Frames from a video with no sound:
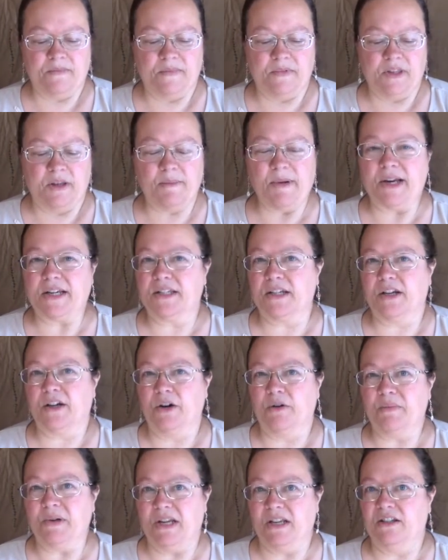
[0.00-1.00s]
the
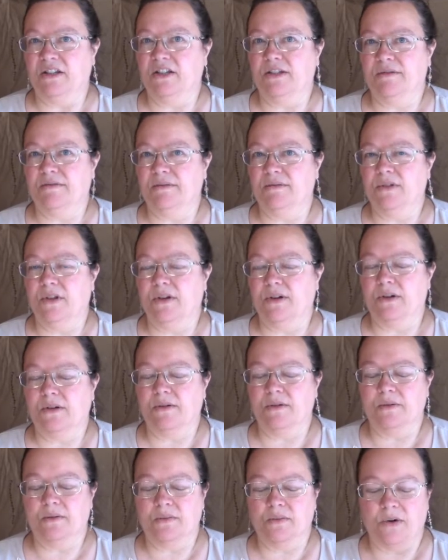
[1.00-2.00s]
Mexico beans
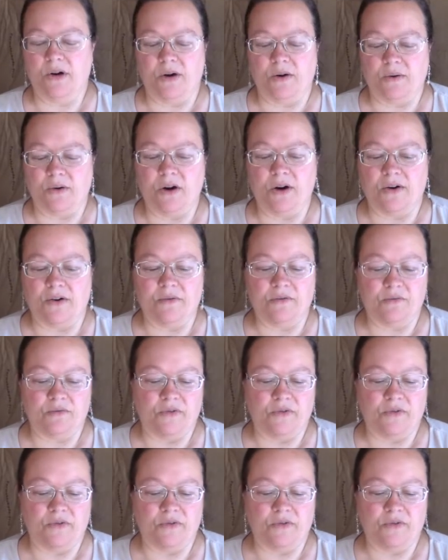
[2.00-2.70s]
are